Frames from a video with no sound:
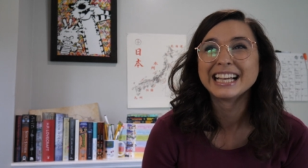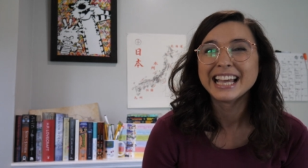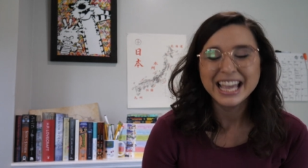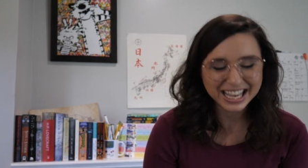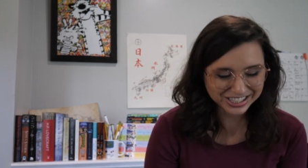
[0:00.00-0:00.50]

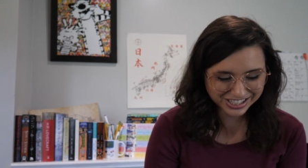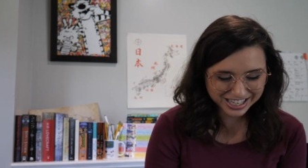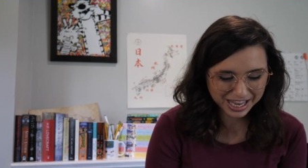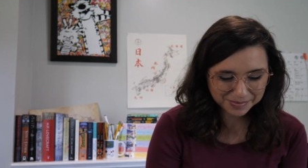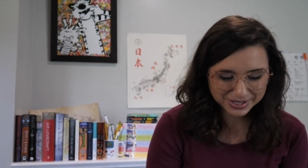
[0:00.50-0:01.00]
it just
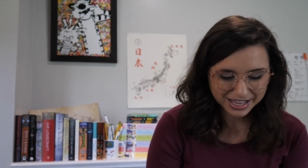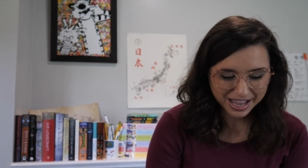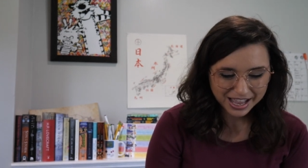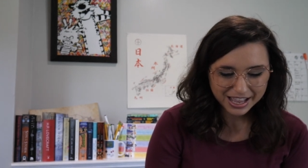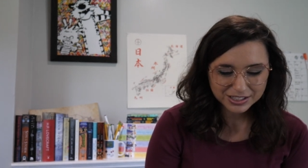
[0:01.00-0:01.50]
keeps,
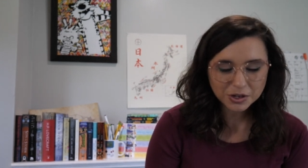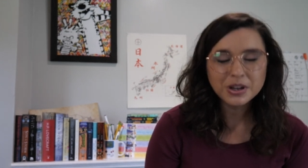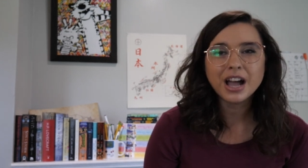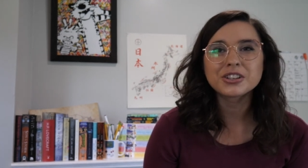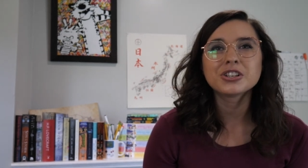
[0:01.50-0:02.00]

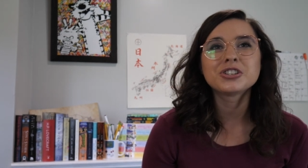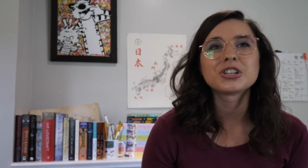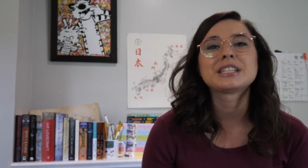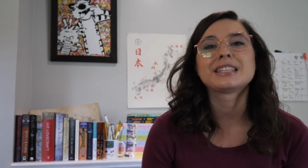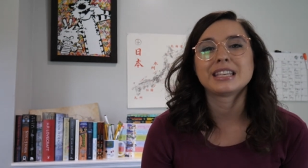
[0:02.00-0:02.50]
Togashi
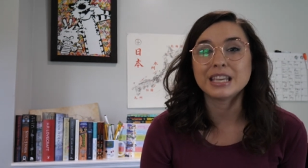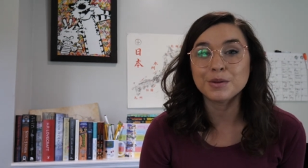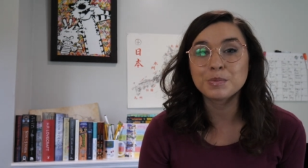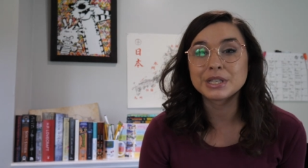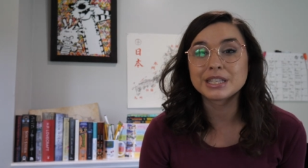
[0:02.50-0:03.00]
just
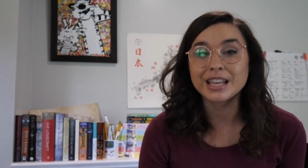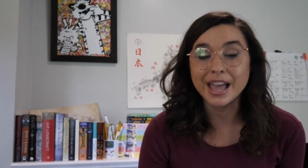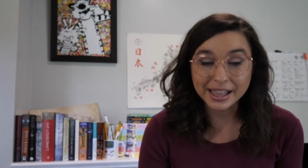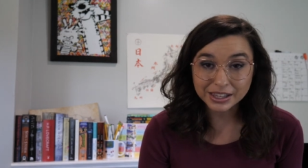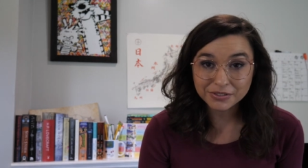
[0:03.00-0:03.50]
keeps
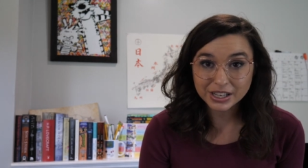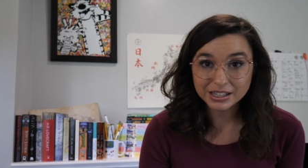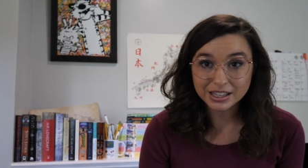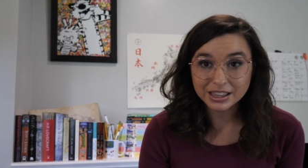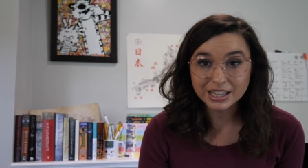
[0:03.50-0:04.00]

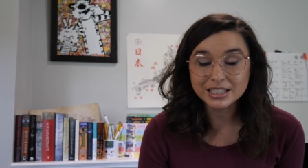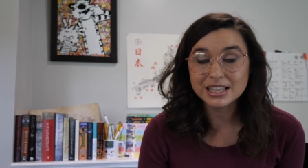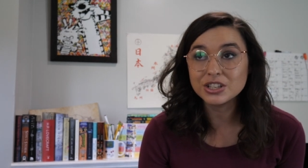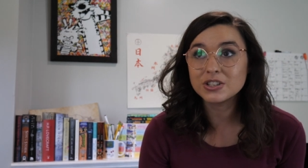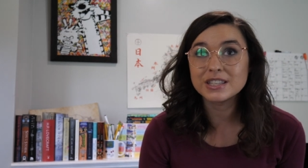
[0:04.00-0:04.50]
elevating things.
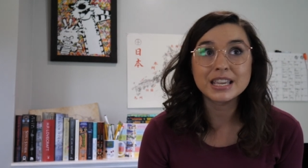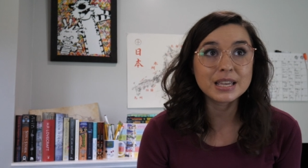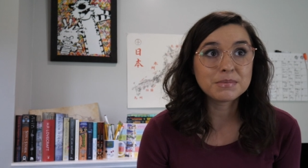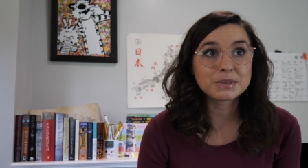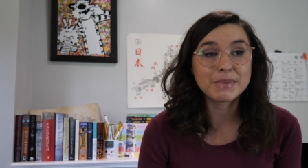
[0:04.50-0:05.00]
He just
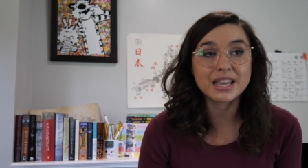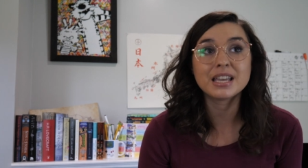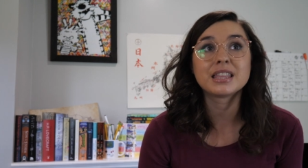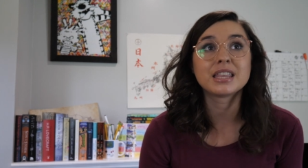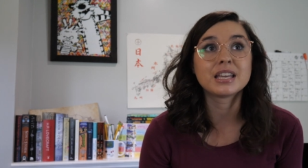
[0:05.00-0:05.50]
keeps
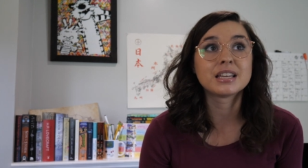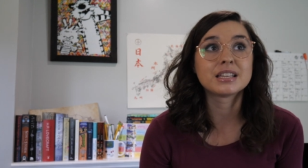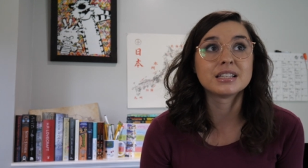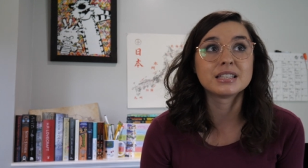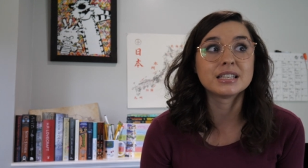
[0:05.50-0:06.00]
making
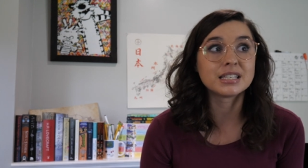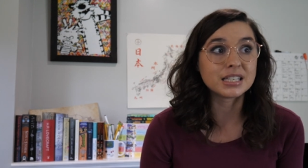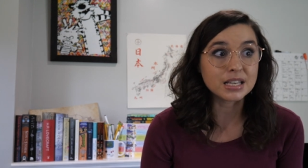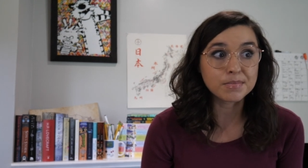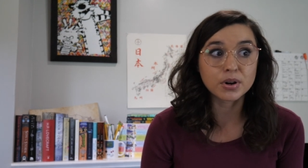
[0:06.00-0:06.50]
things
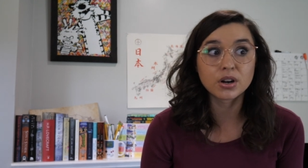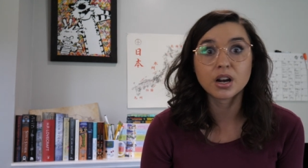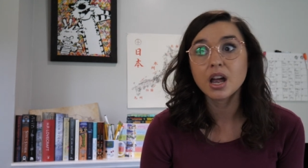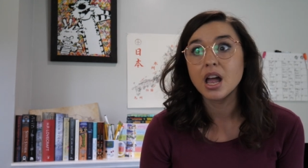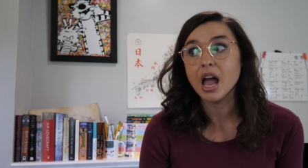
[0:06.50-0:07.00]

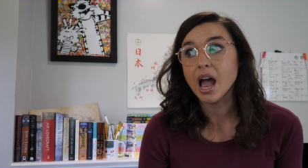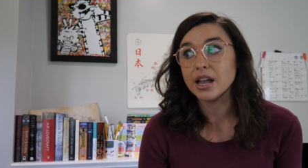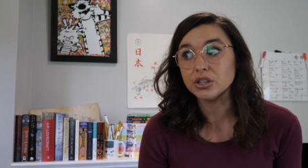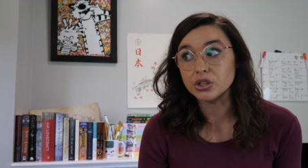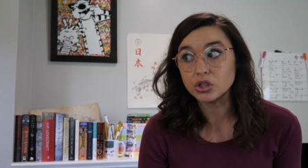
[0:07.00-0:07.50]
deeper
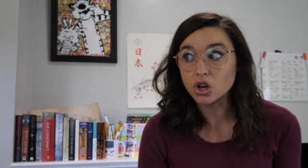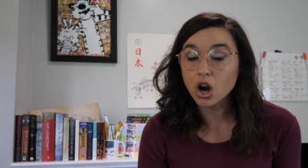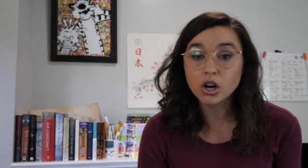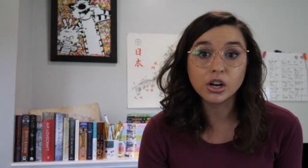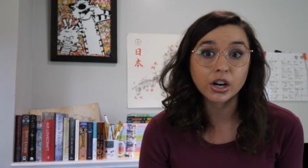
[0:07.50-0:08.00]
and
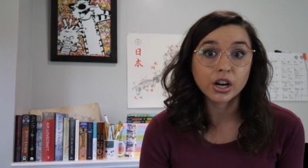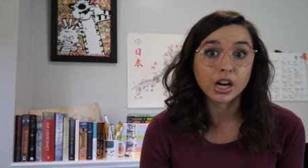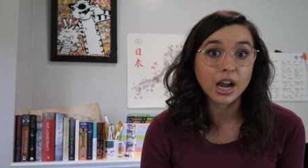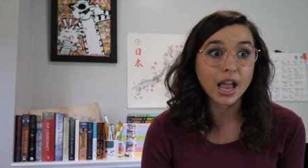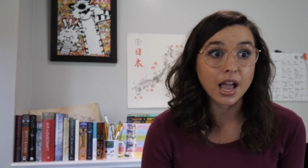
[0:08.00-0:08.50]

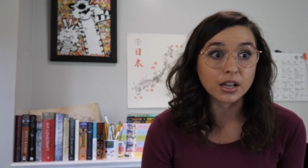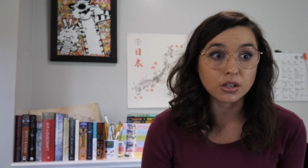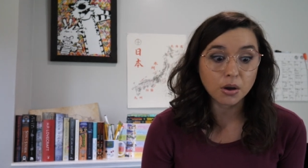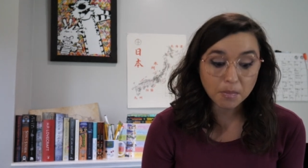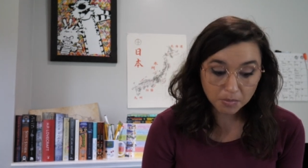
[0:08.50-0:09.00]
darker
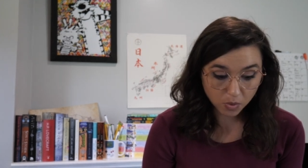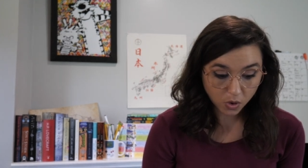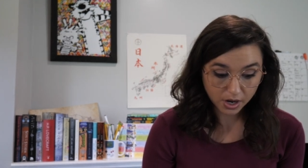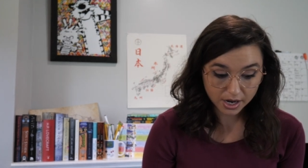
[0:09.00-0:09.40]
and more